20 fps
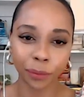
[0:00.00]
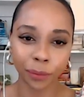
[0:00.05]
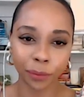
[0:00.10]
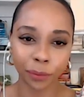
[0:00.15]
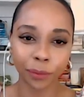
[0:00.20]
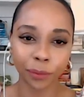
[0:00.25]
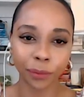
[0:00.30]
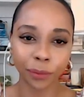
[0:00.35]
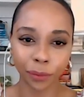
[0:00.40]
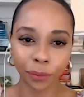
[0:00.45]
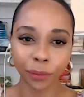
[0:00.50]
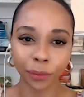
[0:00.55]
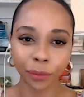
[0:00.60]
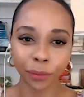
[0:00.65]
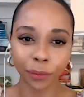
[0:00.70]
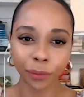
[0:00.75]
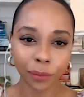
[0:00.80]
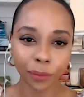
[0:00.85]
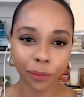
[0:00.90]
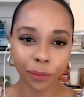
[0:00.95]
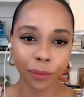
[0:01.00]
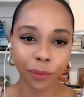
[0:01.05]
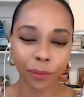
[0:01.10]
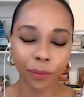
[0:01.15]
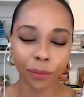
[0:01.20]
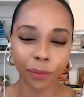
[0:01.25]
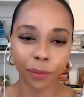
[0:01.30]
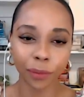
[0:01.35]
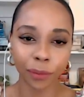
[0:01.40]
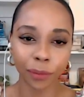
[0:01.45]

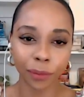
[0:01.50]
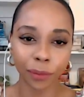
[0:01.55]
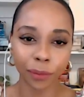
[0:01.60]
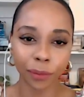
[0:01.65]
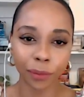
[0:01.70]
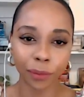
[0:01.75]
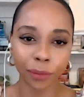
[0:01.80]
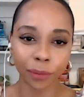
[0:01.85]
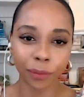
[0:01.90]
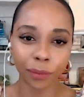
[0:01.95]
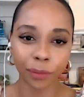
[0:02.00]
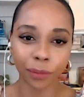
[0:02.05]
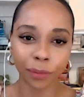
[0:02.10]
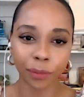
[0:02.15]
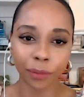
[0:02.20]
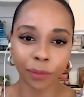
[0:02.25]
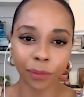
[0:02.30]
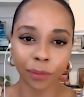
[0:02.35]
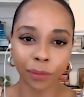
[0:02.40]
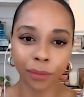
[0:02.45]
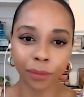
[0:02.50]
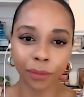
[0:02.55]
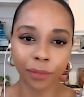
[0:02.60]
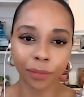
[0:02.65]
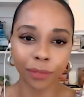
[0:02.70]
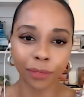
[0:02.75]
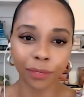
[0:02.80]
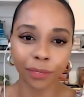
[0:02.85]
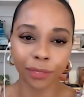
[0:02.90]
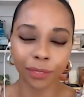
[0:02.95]

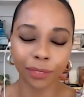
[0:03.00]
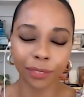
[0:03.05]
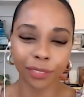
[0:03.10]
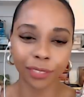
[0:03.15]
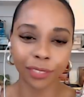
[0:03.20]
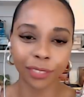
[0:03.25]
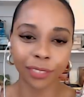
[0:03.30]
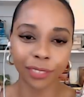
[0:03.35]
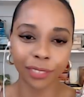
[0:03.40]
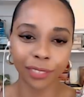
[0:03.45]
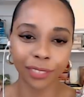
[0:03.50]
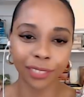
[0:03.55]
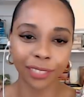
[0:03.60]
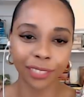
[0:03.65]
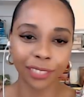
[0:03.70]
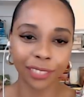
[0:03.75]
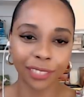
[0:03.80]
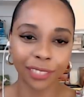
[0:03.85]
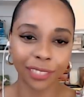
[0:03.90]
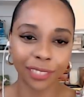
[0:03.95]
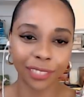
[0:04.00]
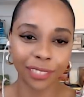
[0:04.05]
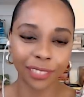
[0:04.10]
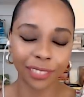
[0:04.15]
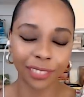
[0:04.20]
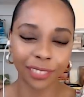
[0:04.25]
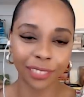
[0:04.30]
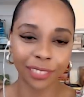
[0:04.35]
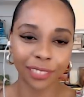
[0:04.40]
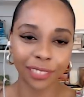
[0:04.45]

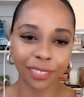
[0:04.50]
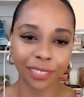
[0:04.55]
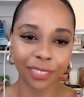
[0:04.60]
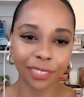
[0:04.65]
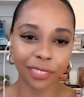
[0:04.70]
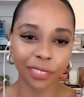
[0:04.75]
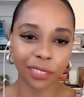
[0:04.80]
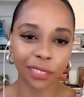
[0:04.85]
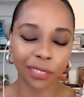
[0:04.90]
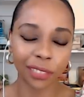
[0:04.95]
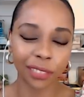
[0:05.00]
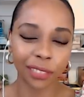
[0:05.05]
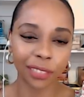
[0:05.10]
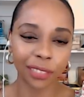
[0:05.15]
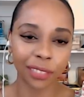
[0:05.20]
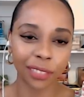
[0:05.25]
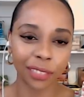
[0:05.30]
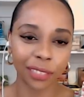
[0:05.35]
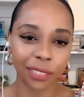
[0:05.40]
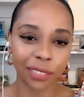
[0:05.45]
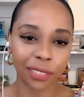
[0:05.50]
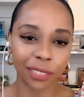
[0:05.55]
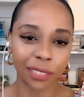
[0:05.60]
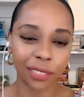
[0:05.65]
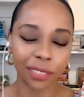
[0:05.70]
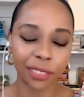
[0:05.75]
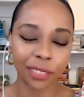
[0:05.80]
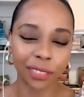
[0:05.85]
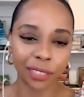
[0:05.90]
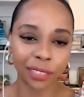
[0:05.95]

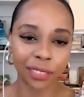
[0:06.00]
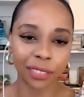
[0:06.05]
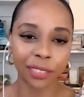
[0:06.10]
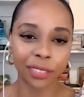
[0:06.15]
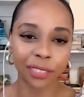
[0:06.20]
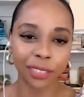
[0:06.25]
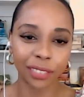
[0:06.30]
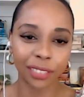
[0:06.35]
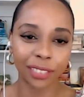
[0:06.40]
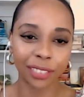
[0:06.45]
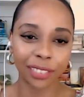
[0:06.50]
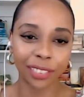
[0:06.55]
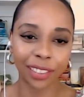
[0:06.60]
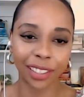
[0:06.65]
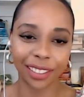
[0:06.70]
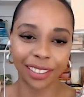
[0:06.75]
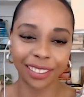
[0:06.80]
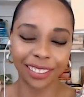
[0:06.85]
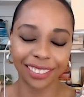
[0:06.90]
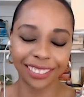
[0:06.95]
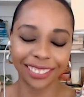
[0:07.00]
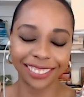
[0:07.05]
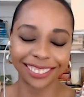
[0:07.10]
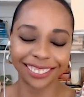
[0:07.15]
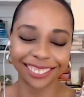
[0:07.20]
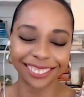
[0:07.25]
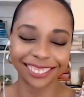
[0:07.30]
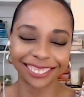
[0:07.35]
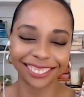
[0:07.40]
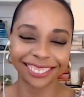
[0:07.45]

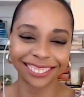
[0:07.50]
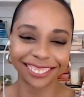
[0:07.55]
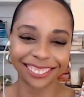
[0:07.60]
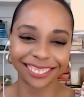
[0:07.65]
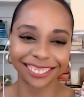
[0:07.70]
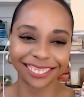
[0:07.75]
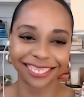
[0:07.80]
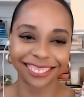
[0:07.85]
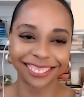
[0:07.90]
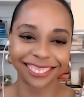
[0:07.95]
The person shown says nothing.